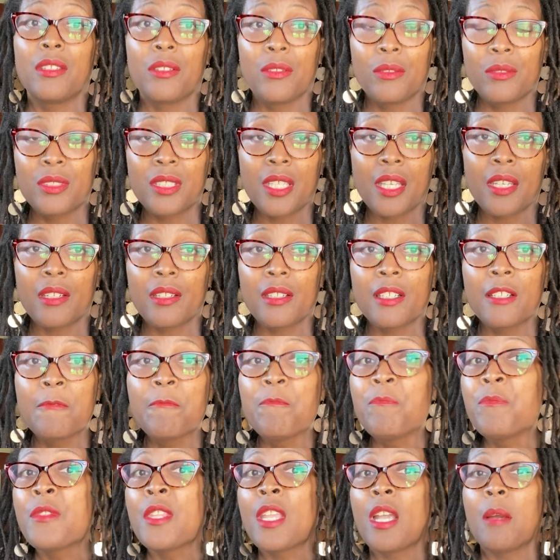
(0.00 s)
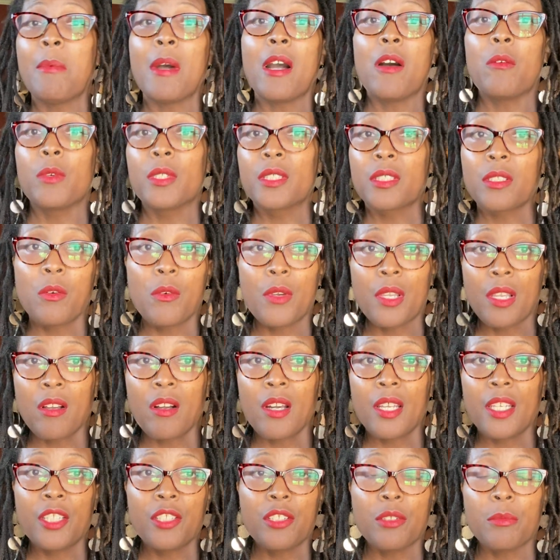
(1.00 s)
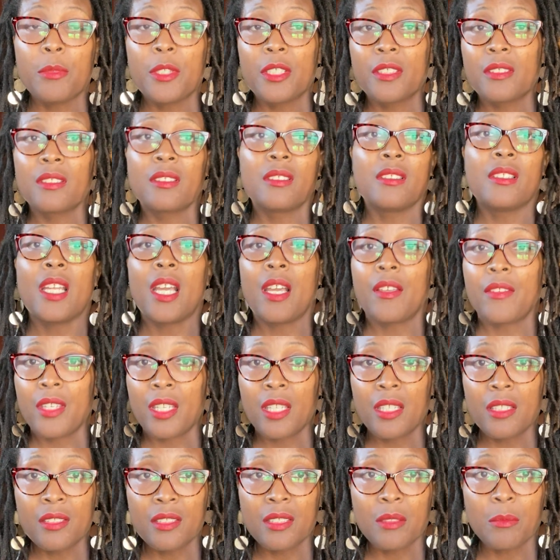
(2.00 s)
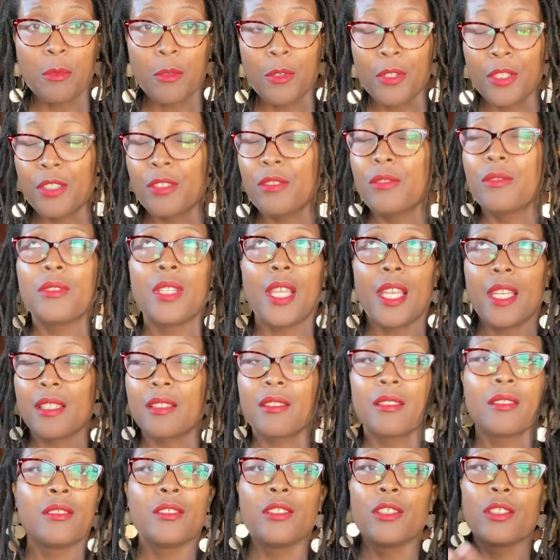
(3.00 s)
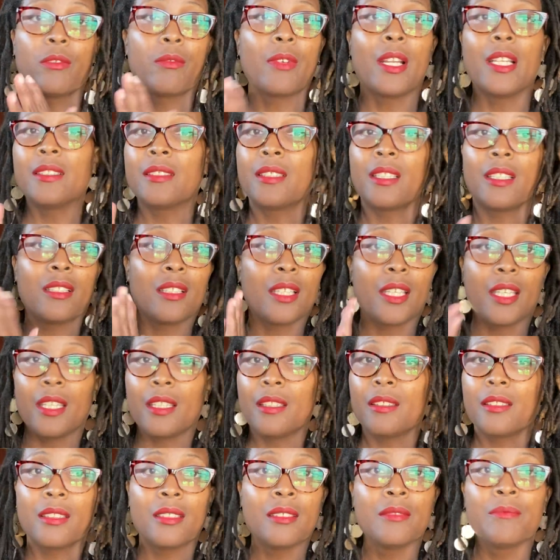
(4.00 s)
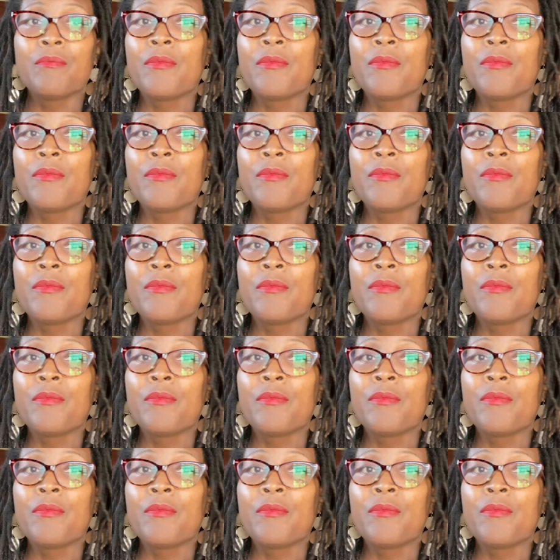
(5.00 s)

newsletter about what's going on in your business and how they can support you. Like, you're renting land.